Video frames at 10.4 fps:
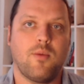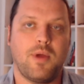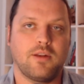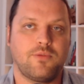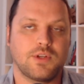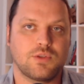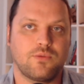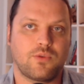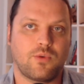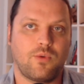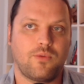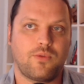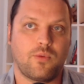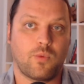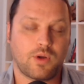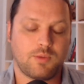beneficial for
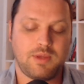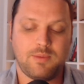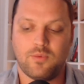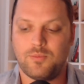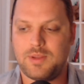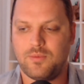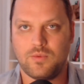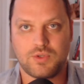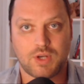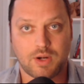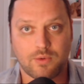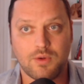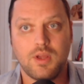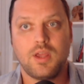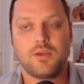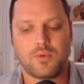working people and people in general,
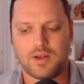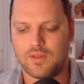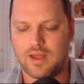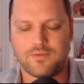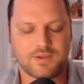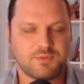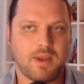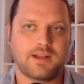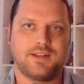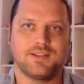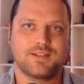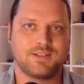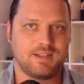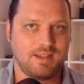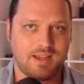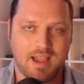right? Life
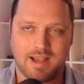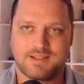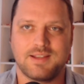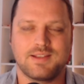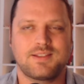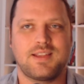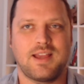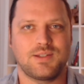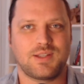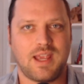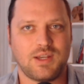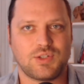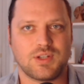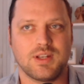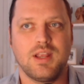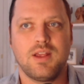expectancy, access to
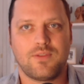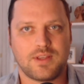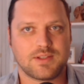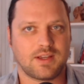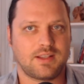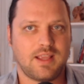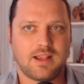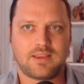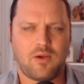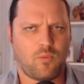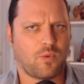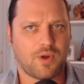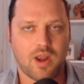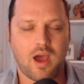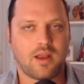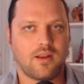education, things like that that were
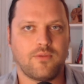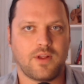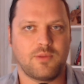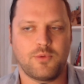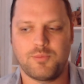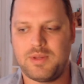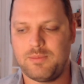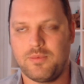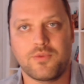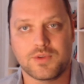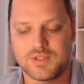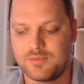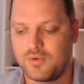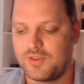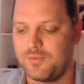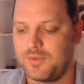not available to people, for
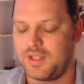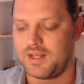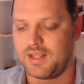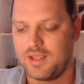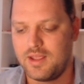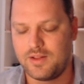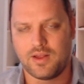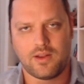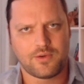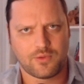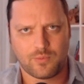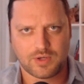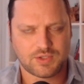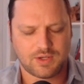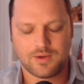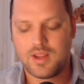example, at the beginning under the
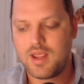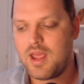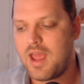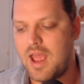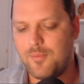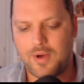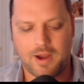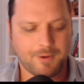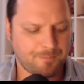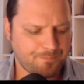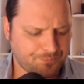Russian Empire.